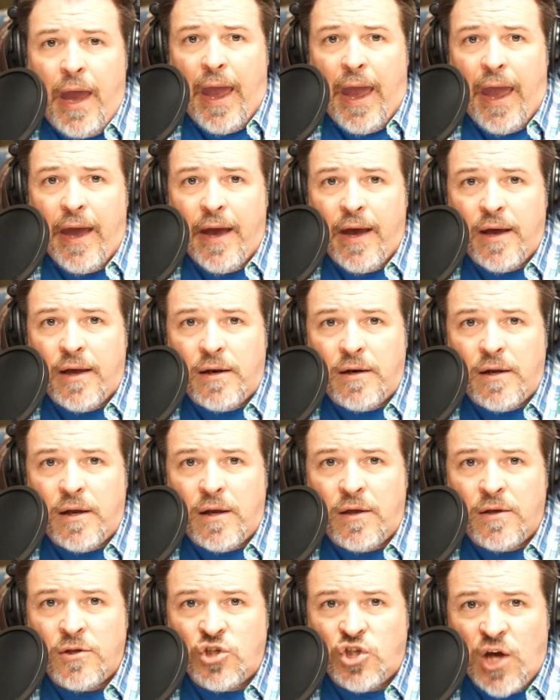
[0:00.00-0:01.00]
and
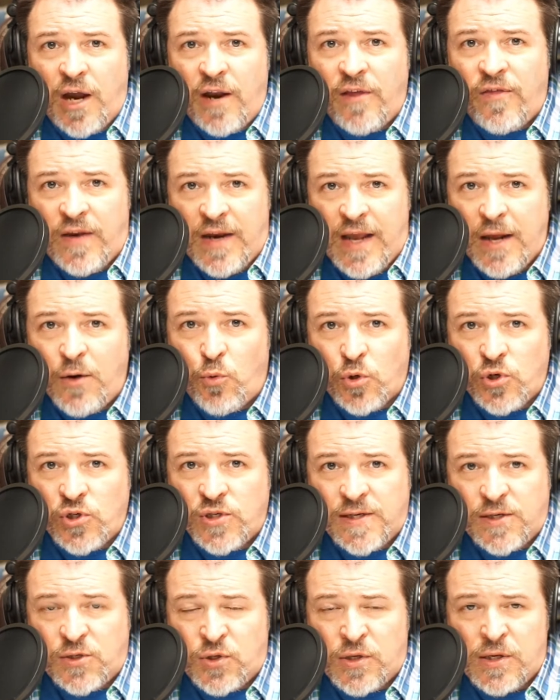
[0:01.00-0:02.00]
Jonathan
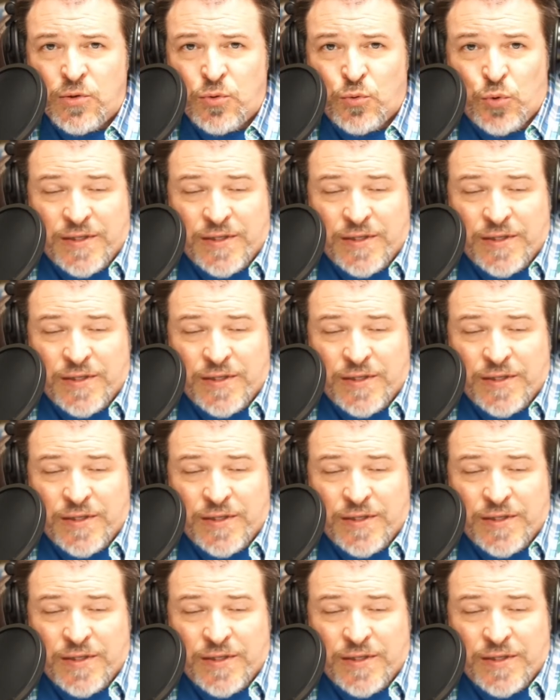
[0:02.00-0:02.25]
Edwards